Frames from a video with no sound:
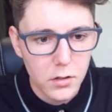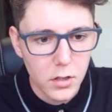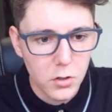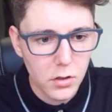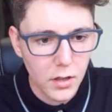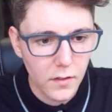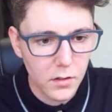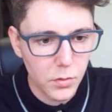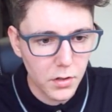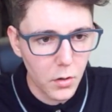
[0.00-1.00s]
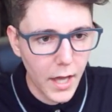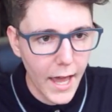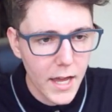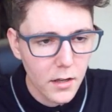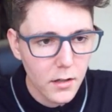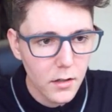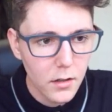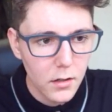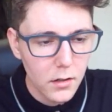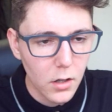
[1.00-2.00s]
Did you think this was okay?
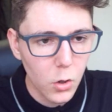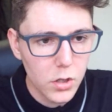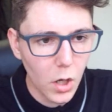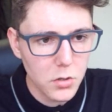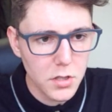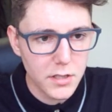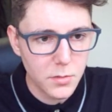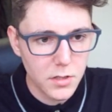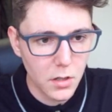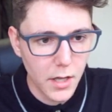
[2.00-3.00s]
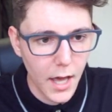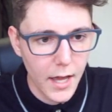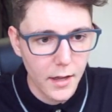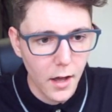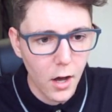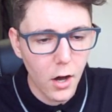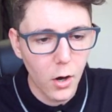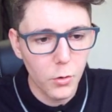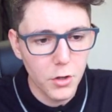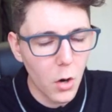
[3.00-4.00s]
Who told you this was okay?
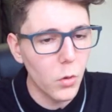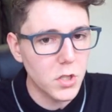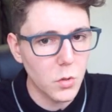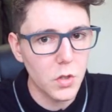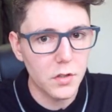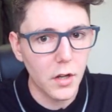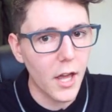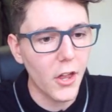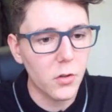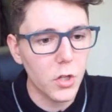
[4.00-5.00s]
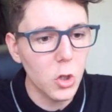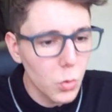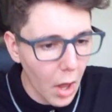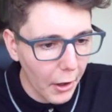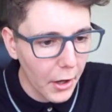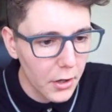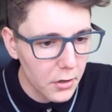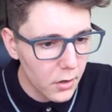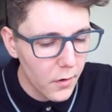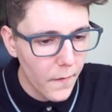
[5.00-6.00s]
Oh, no one told you it's okay. That's what you did.
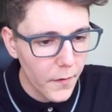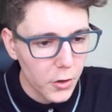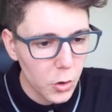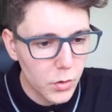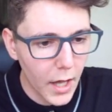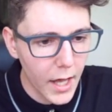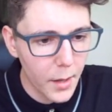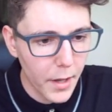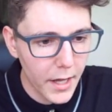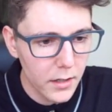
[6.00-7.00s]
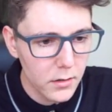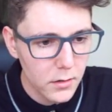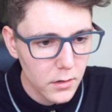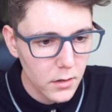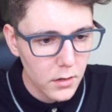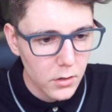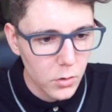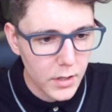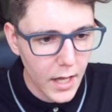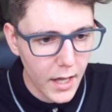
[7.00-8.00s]
You dead, man.
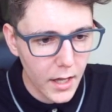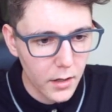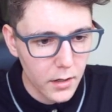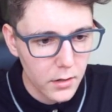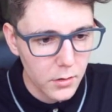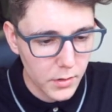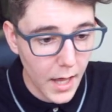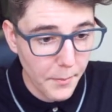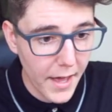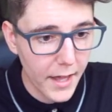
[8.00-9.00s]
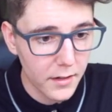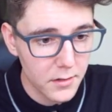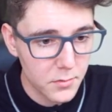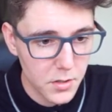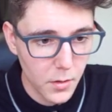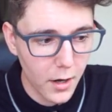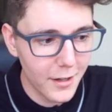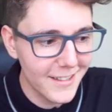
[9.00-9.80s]
You dead. You a dead man, is what you are.